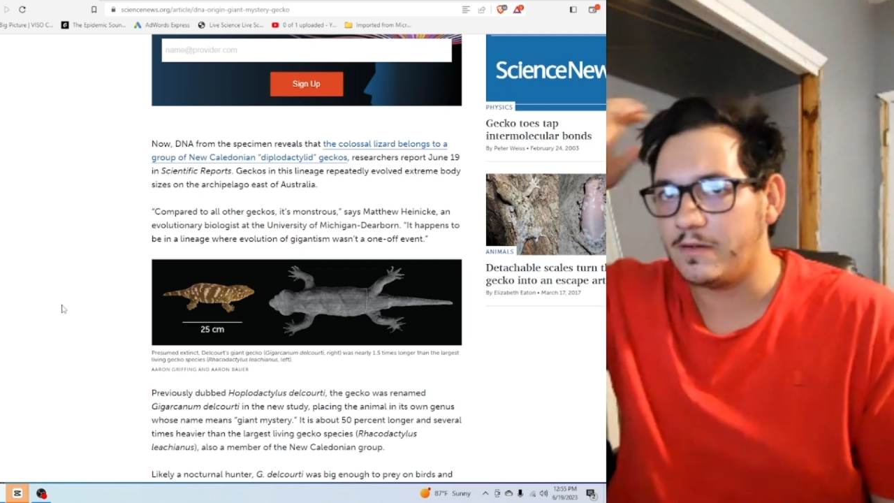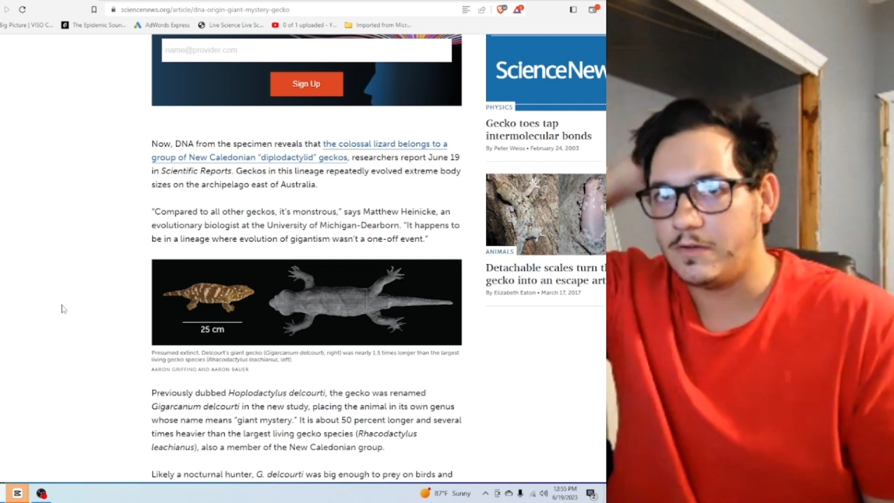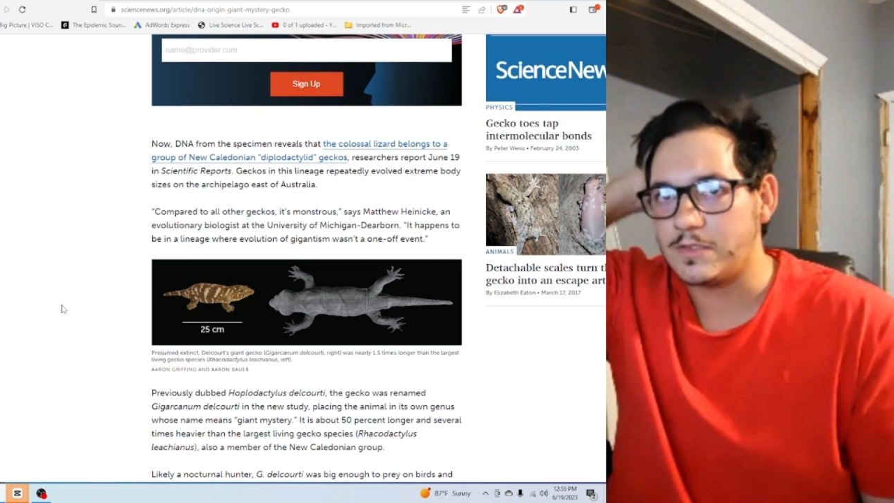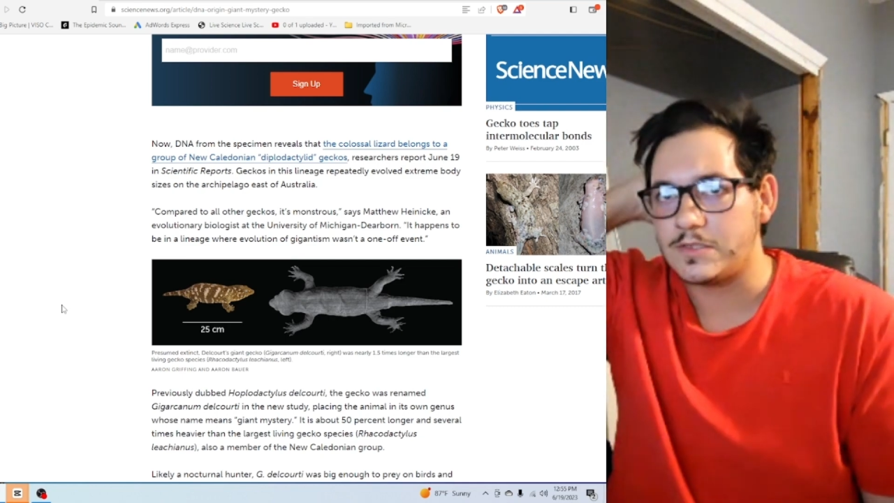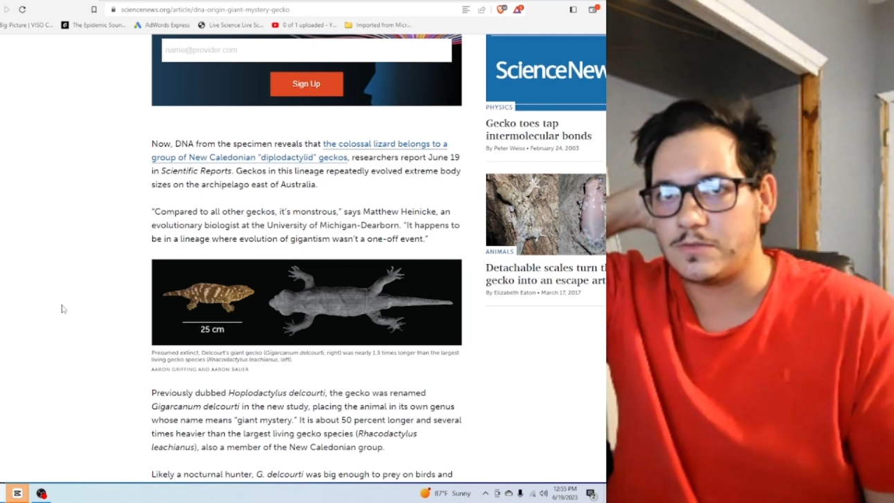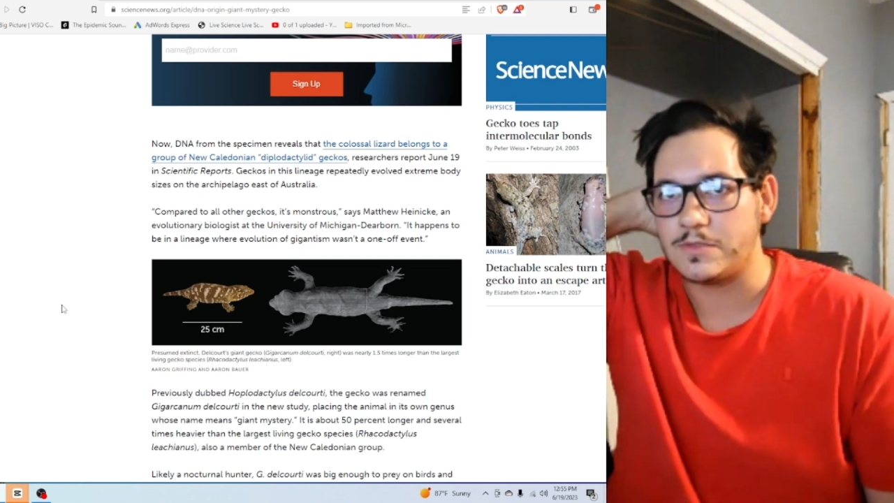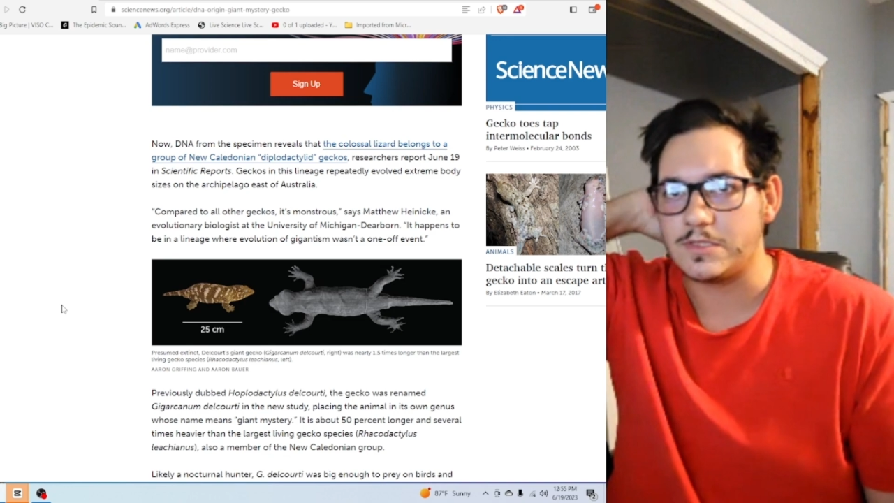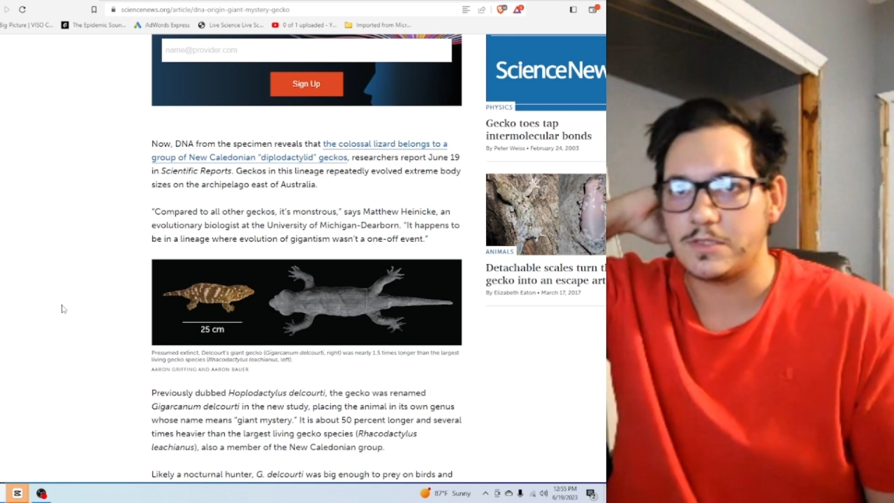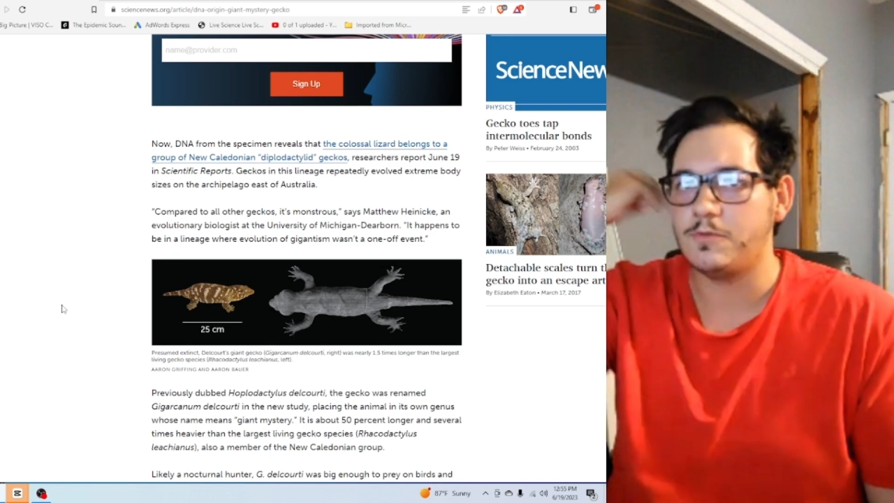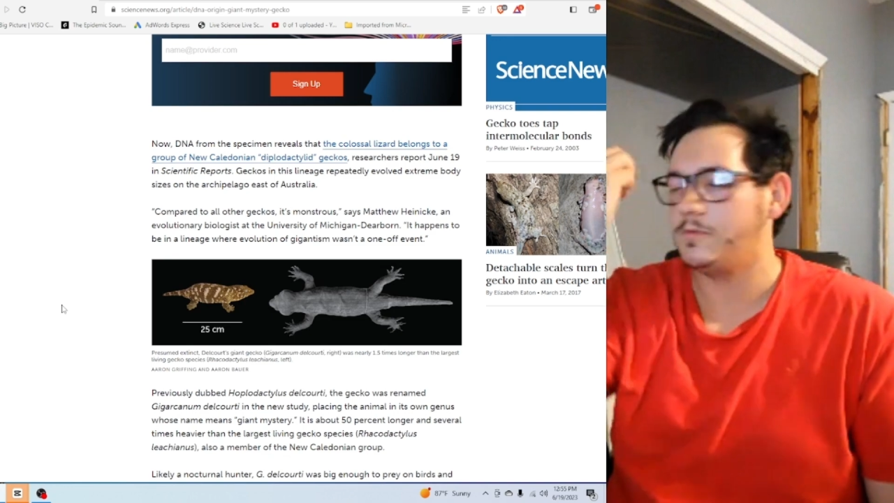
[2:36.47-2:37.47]
All sorts
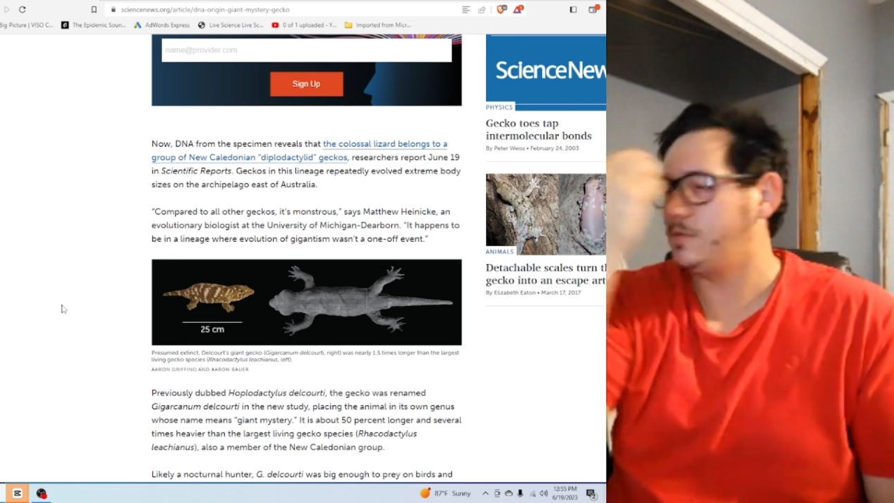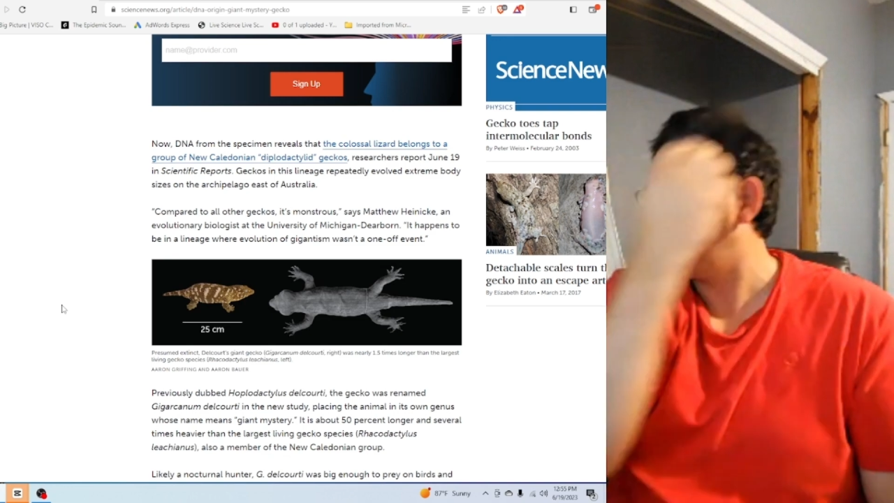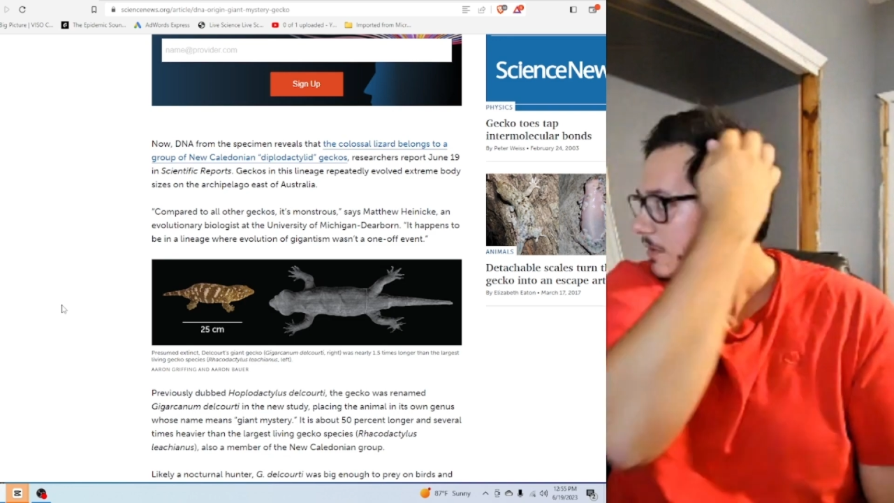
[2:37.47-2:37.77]
of cool,